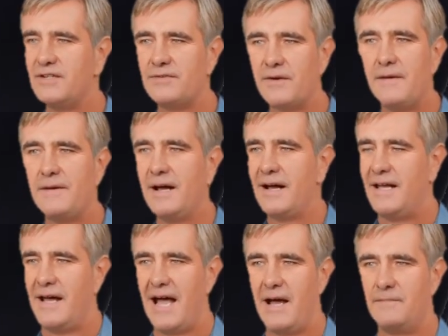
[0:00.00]
from
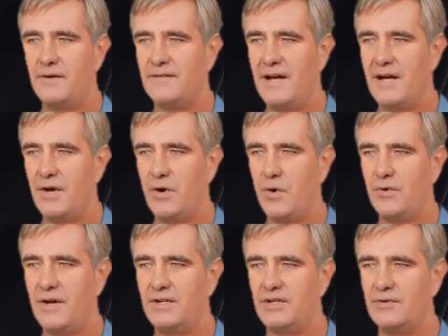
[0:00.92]
Amplifica
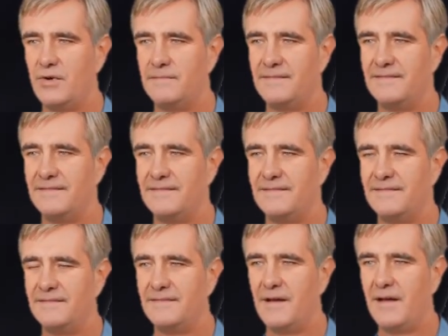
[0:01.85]
Holdings Group, the